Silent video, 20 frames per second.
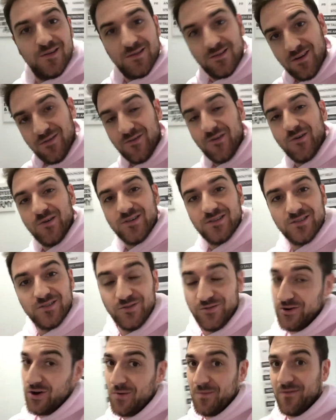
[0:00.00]
Of course,
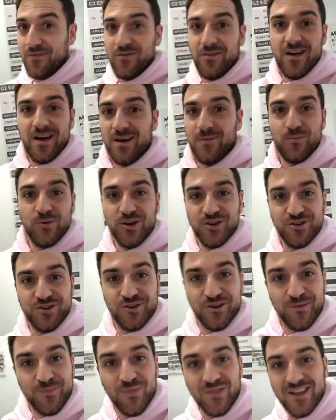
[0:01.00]
you know me for that, pretty sure.